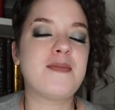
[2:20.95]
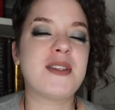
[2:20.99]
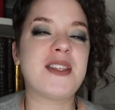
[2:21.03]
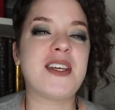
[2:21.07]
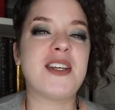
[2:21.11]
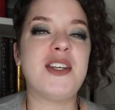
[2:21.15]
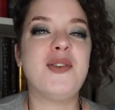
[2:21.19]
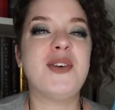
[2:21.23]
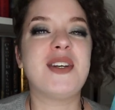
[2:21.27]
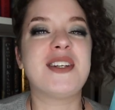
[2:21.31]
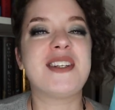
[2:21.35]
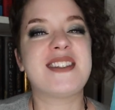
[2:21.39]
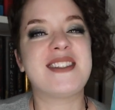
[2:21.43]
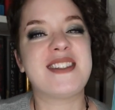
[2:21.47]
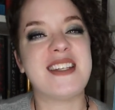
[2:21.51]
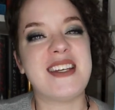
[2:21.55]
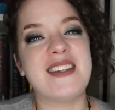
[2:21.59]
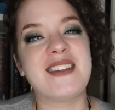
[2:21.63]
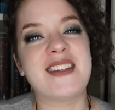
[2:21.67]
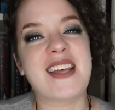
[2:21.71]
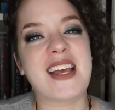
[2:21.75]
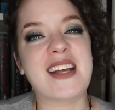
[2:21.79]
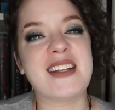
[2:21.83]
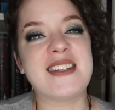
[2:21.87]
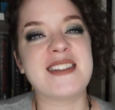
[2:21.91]
but then you get to see
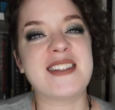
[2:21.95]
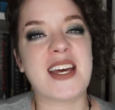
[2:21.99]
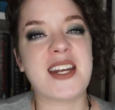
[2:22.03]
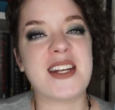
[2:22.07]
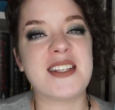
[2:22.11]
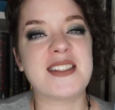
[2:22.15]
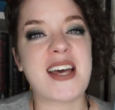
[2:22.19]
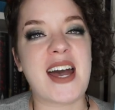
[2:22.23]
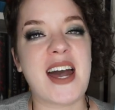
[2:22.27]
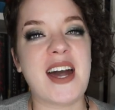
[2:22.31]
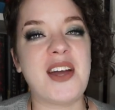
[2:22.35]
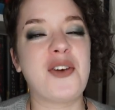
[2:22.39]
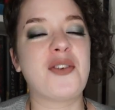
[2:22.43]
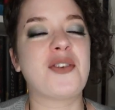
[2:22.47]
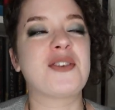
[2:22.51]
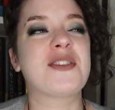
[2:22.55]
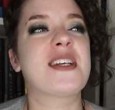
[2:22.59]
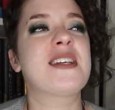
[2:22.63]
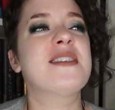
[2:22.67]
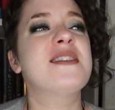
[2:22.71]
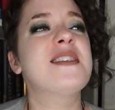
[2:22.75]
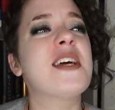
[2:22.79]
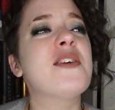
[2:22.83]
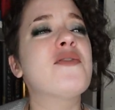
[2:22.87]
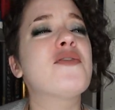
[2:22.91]
him like inside his head, you're just
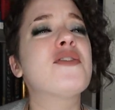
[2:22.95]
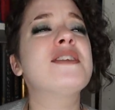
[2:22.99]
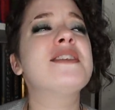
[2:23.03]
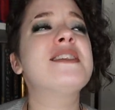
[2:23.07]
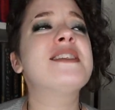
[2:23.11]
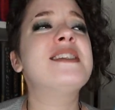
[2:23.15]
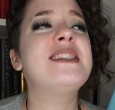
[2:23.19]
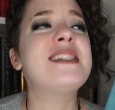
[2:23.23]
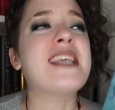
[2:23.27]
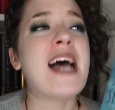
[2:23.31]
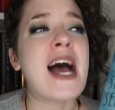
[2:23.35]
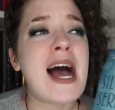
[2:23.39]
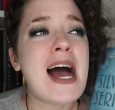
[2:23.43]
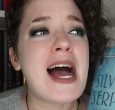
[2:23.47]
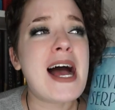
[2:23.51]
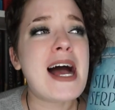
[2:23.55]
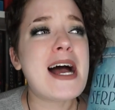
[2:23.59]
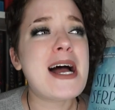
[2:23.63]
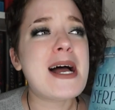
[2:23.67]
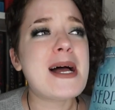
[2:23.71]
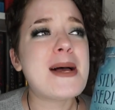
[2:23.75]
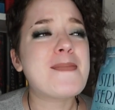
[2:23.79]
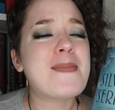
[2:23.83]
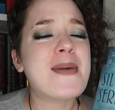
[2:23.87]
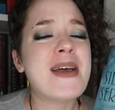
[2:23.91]
like, Severin,
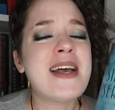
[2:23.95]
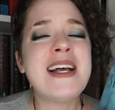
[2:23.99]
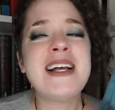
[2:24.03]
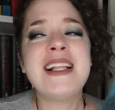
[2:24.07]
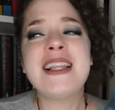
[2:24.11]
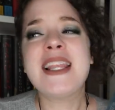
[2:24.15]
stop,